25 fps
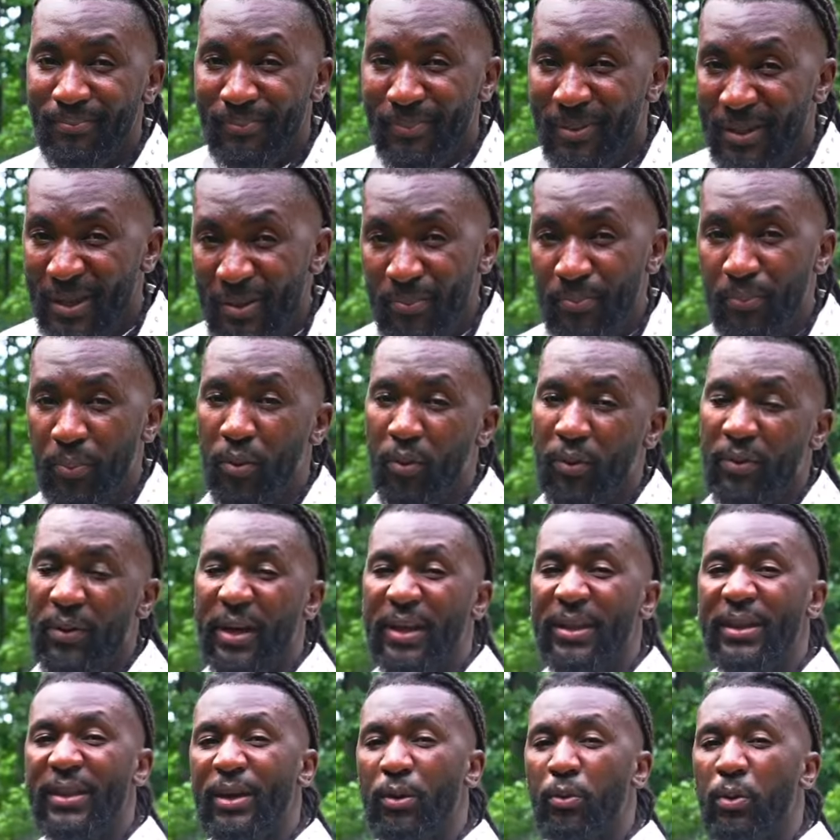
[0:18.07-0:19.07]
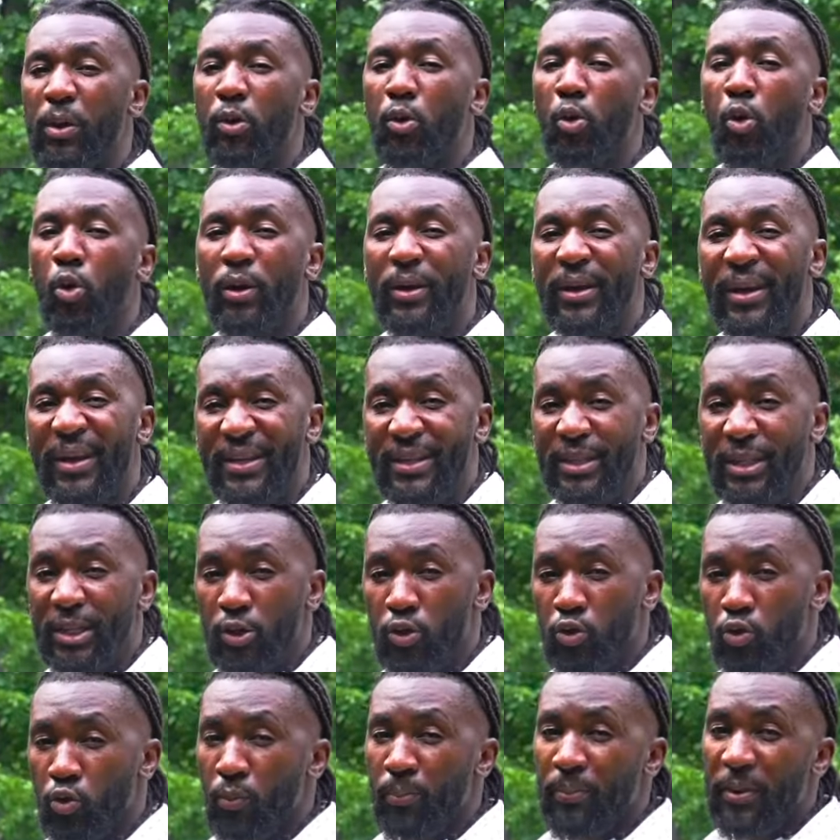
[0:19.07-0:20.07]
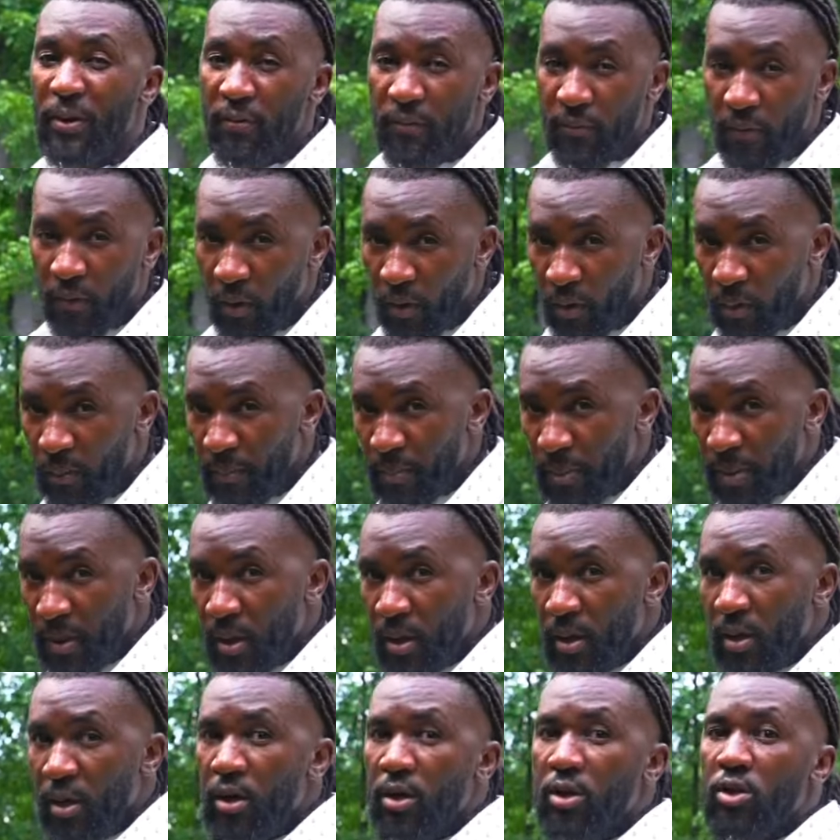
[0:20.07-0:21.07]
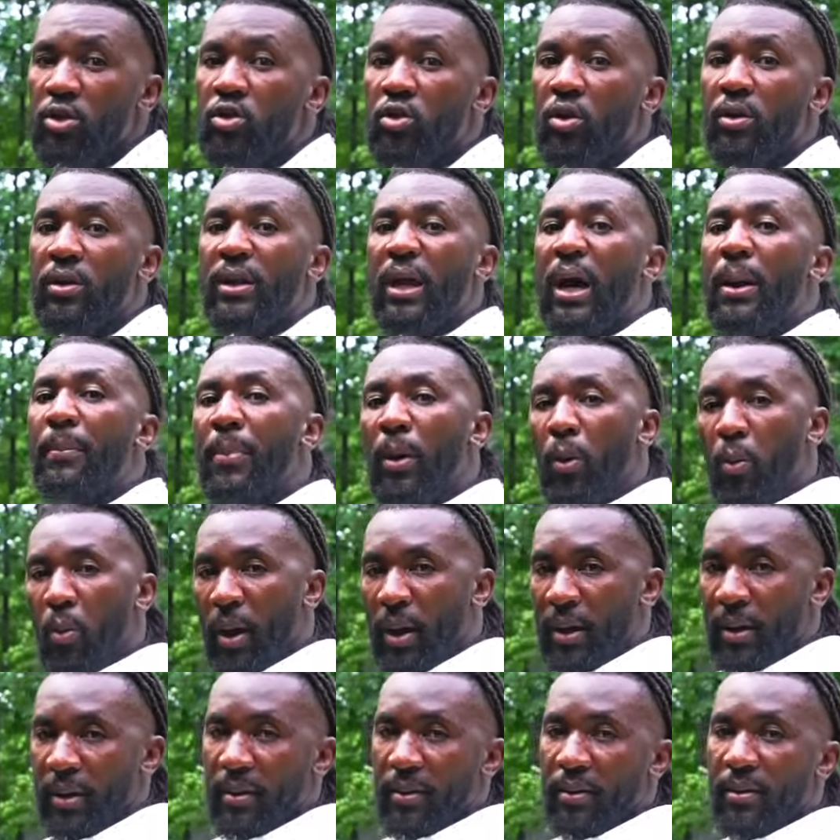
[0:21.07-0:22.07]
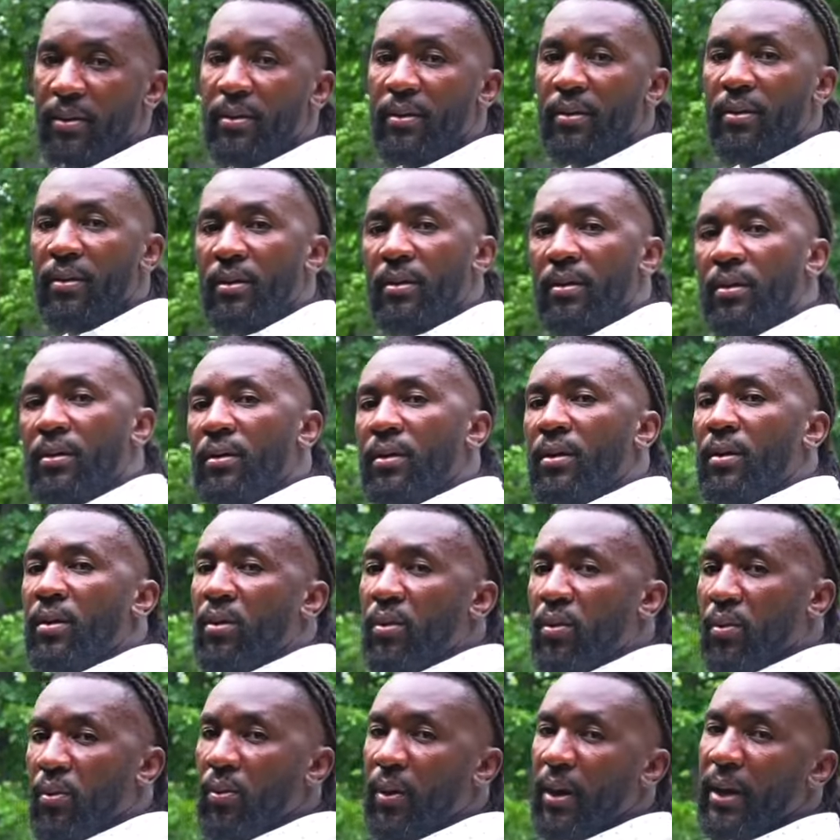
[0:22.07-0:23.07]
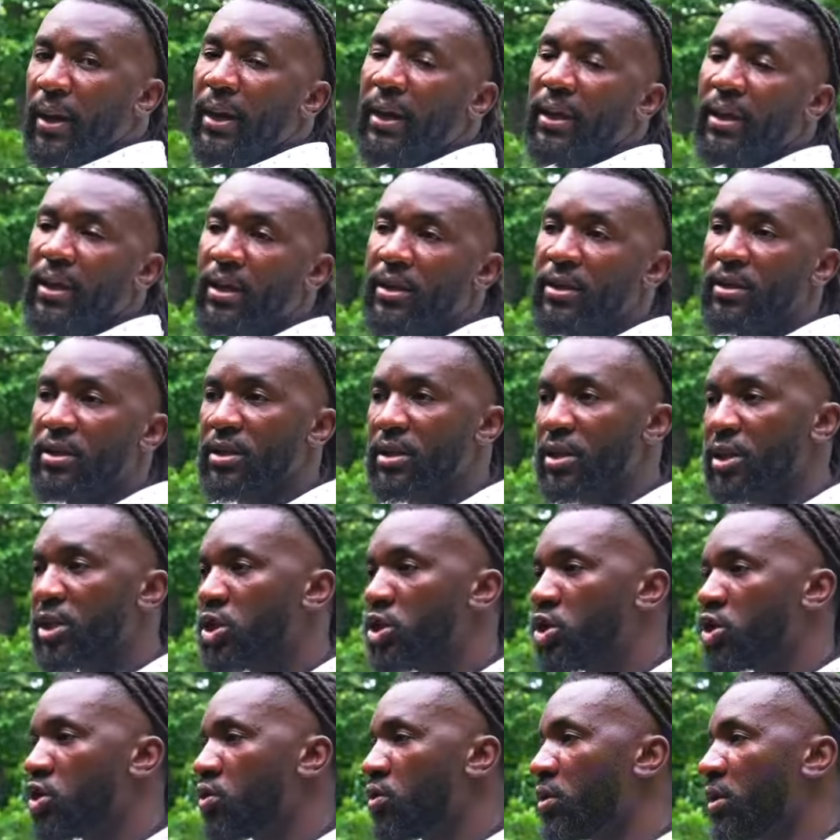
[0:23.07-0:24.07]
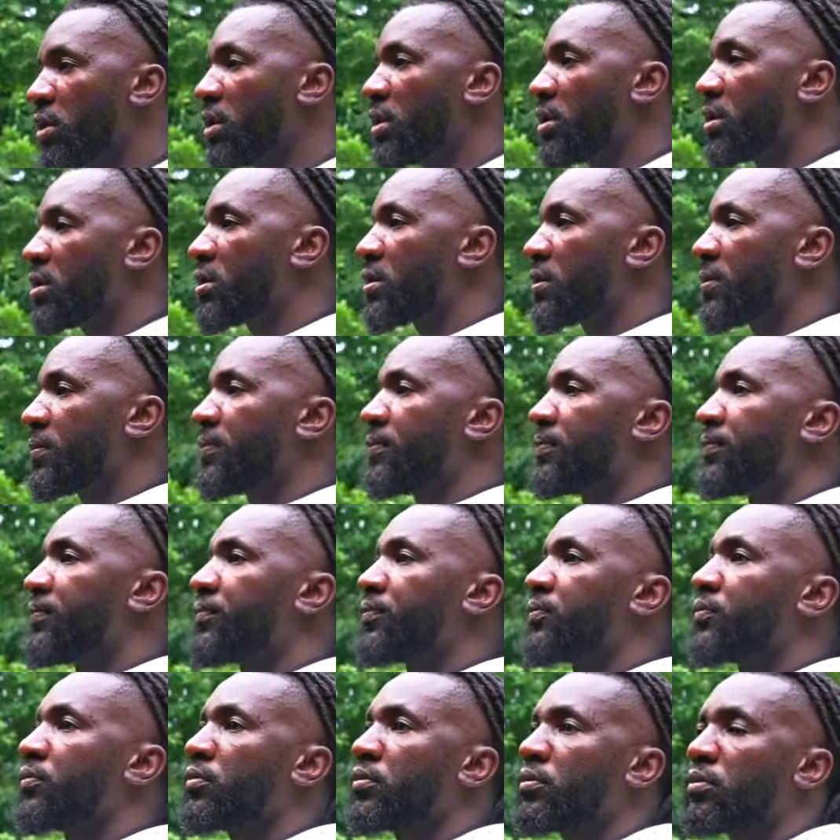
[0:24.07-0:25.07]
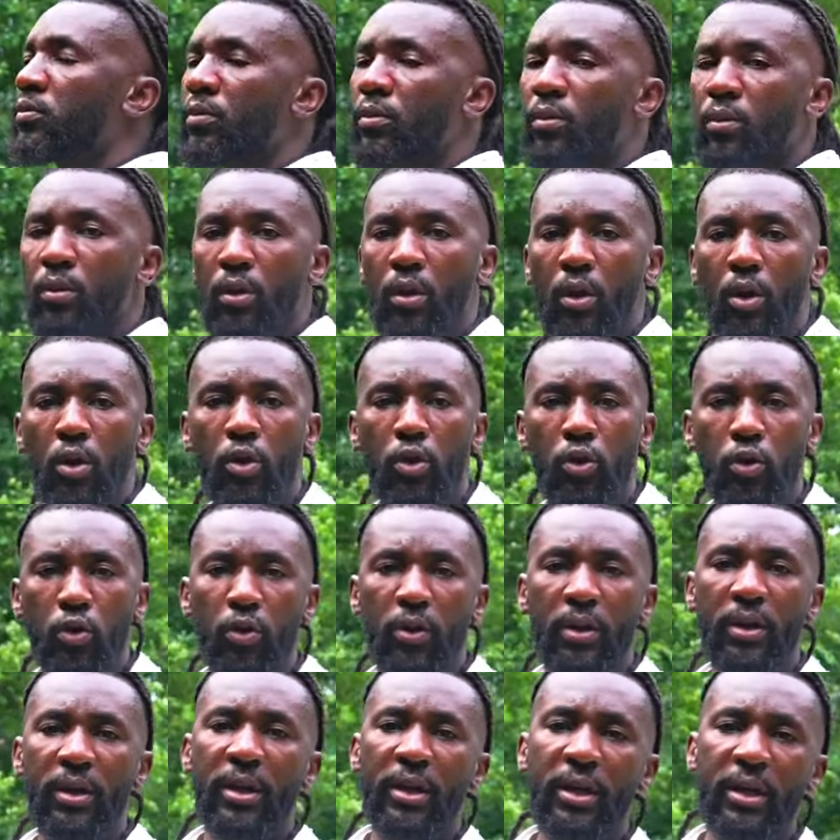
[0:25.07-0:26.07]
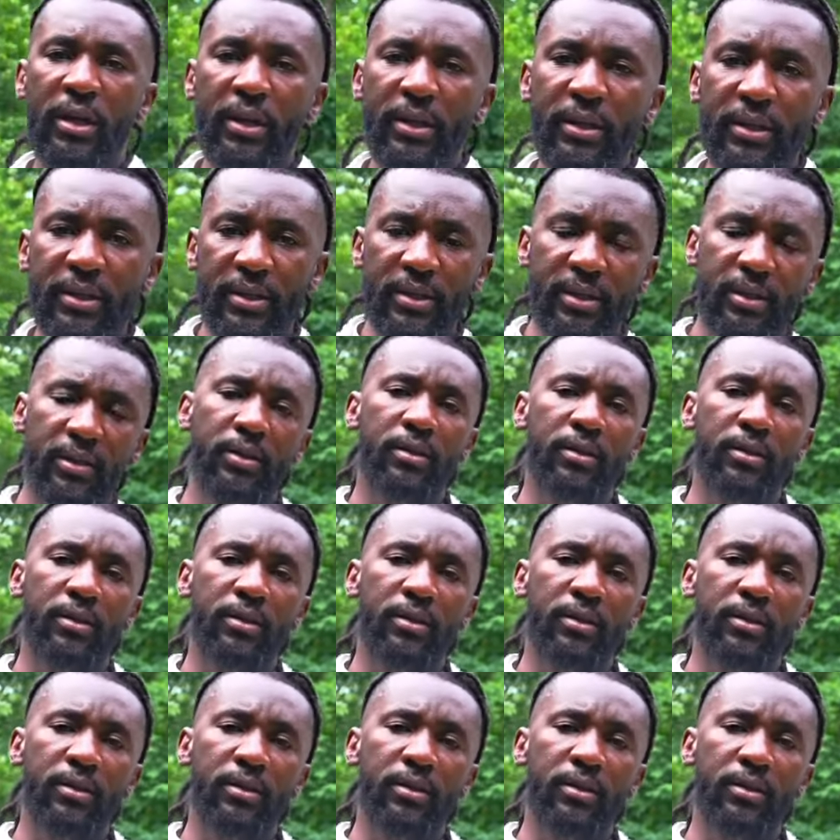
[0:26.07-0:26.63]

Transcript: people that they were connected to before. So number one, what I can teach you is you need